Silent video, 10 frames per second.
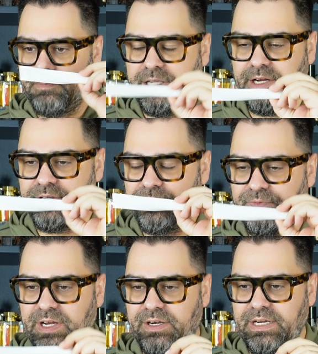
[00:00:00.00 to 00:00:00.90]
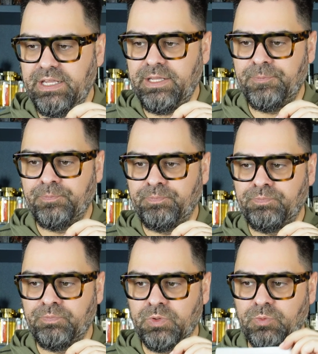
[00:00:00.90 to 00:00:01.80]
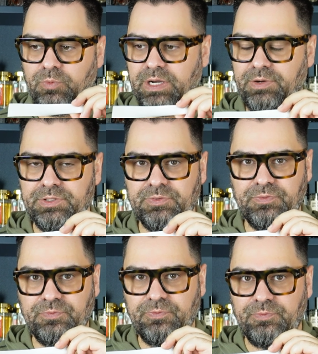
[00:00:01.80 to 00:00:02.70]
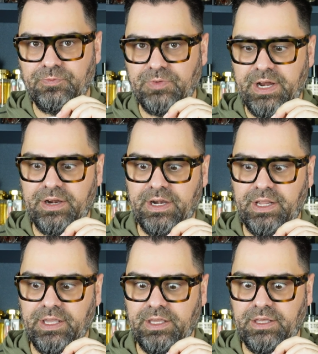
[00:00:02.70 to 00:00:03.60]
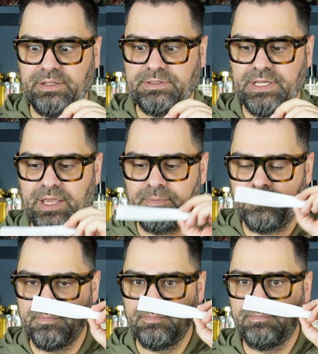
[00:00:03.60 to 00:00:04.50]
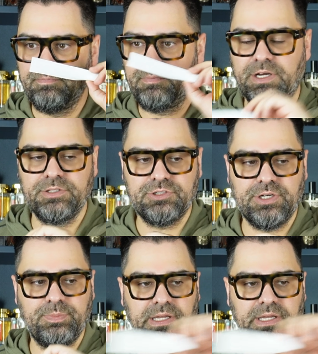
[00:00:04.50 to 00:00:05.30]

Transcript: Here it's very, wow, it's very tame on strip.